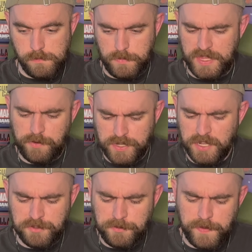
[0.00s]
there was
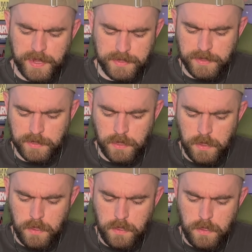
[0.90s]
also the fact that like
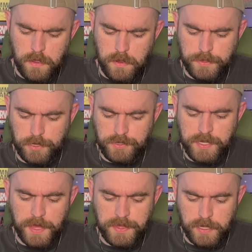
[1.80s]
there's
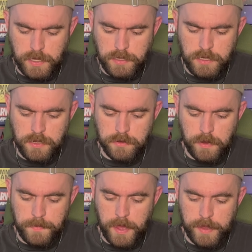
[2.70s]
nothing in here
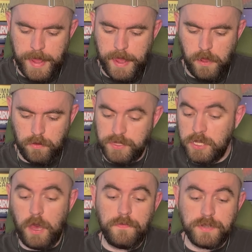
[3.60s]
about how the
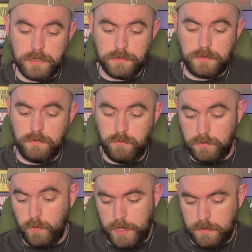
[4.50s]
Covenant would
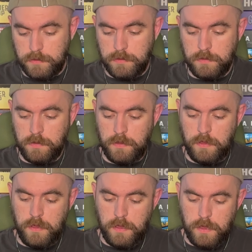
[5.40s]
win
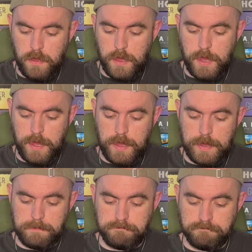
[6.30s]

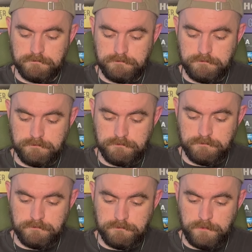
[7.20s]
um,
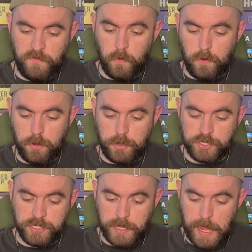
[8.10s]
for
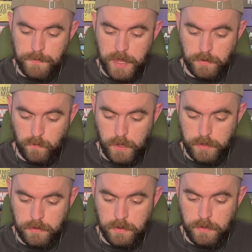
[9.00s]
campaign
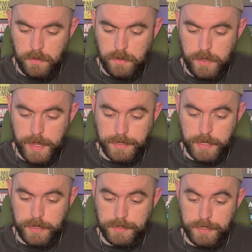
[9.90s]
1, and
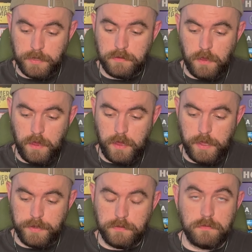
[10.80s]
yet it did
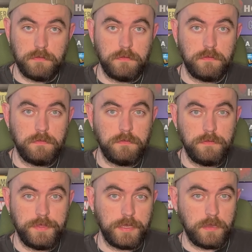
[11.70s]
on
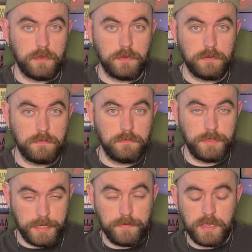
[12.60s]
the
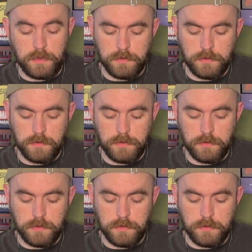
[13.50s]
DVD.